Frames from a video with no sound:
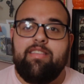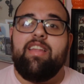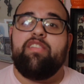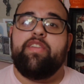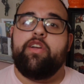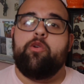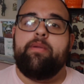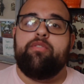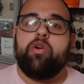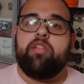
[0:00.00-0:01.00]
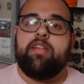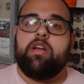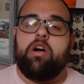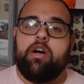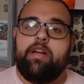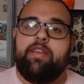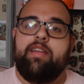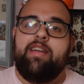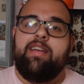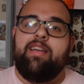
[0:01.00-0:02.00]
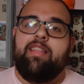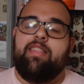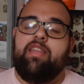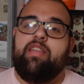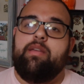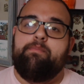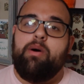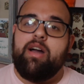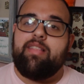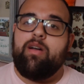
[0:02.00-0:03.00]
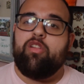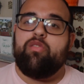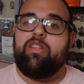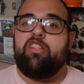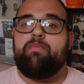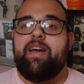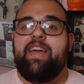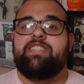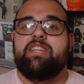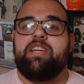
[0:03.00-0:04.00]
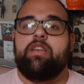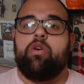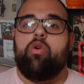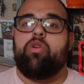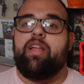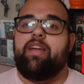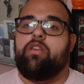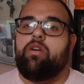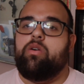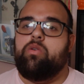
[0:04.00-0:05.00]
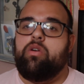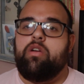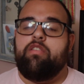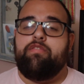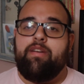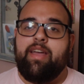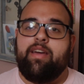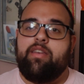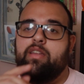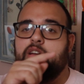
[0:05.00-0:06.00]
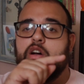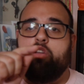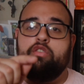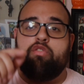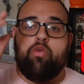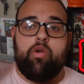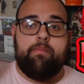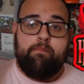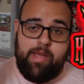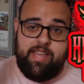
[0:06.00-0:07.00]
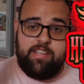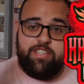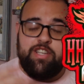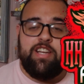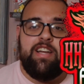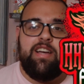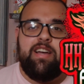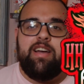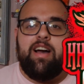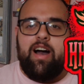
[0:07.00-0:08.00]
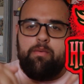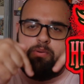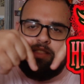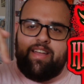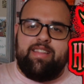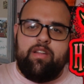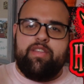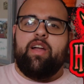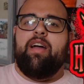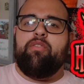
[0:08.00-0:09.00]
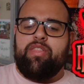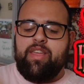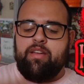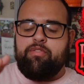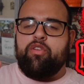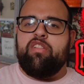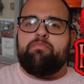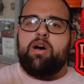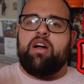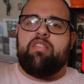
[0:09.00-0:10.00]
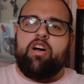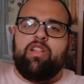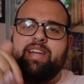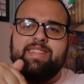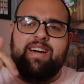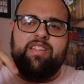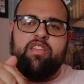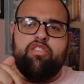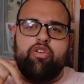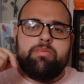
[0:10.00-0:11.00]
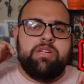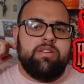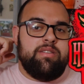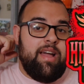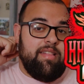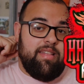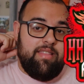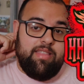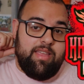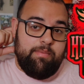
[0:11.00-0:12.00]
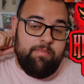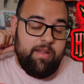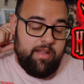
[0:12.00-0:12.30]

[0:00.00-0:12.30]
Today's video will be focusing on the box that was released by HHN Orlando fan underscore page. I'll put that down there. Everything for this box I'll link down in the description, as in the